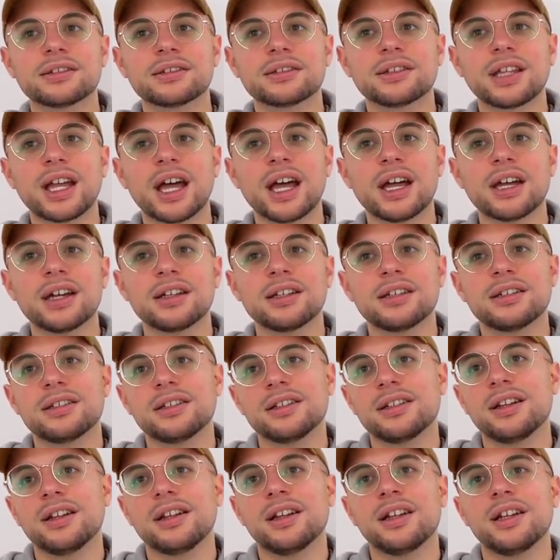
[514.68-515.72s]

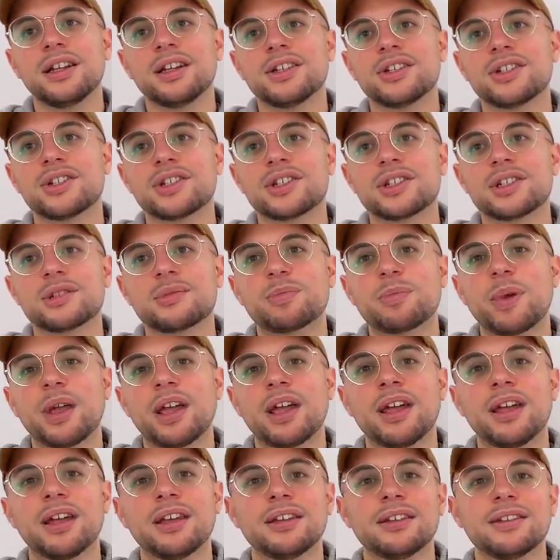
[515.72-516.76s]
Taglish,
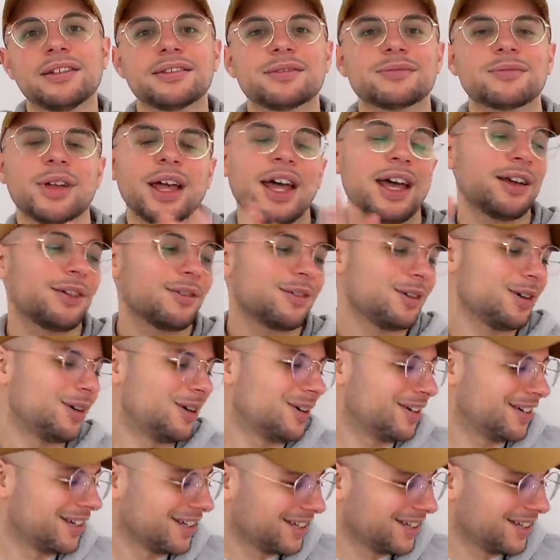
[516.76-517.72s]
span, I don't know.